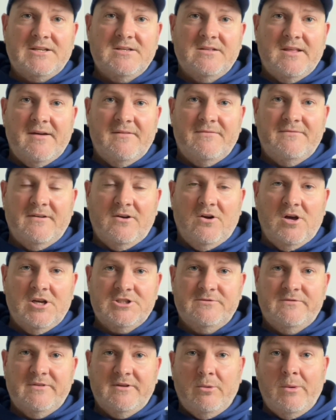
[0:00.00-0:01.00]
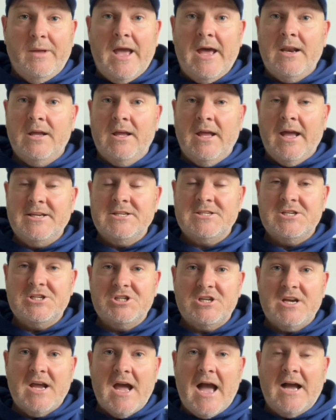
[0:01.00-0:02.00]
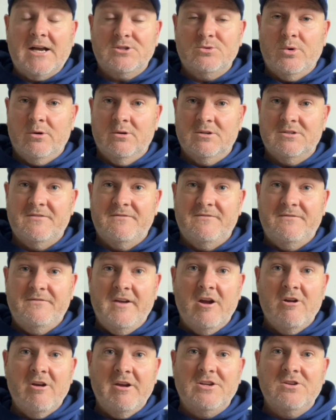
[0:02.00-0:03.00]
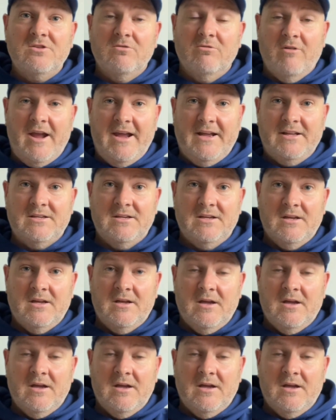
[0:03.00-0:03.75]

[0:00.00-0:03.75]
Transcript: to that philosophy we had against the Sharks, where it was very direct,